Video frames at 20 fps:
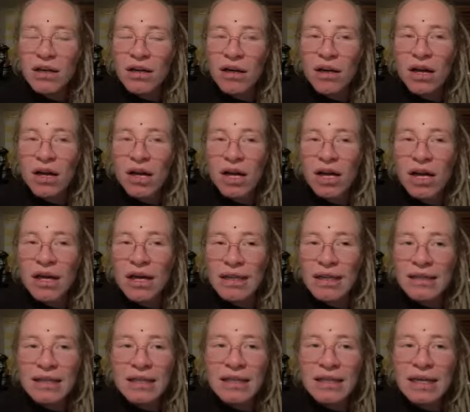got,
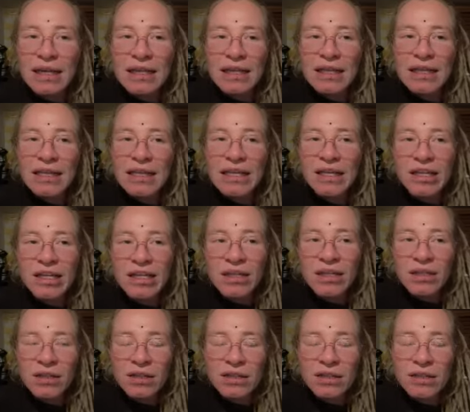I think, a
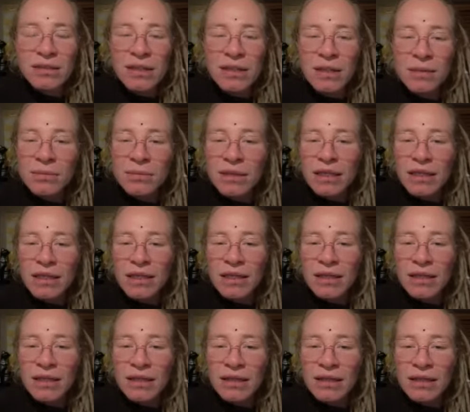year or
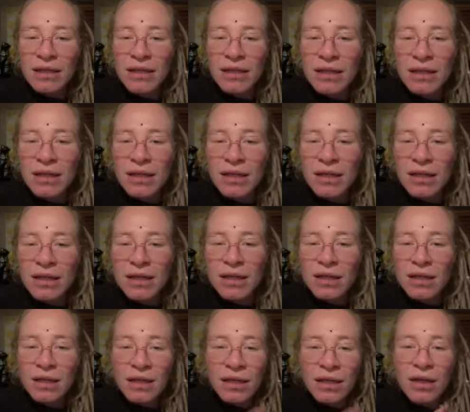something
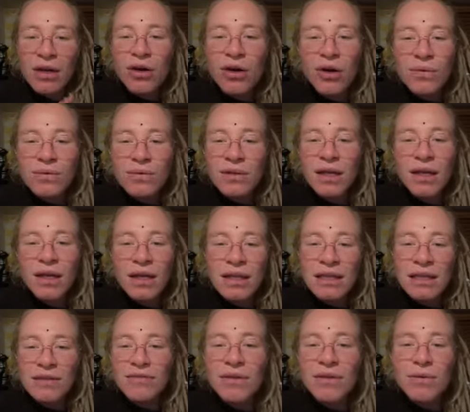in contact
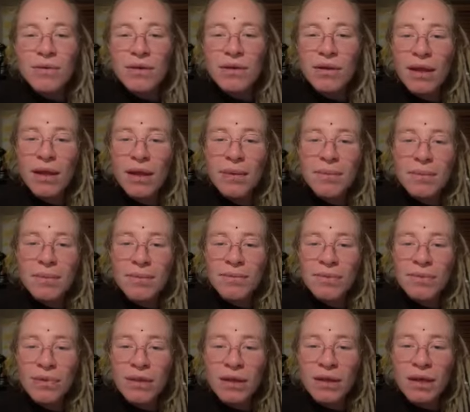living with them
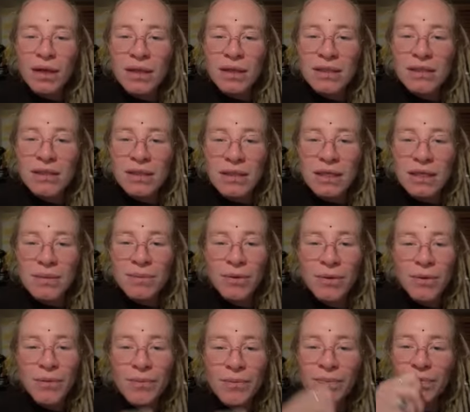as a
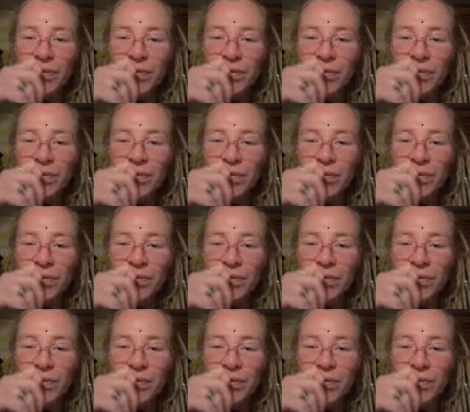couple.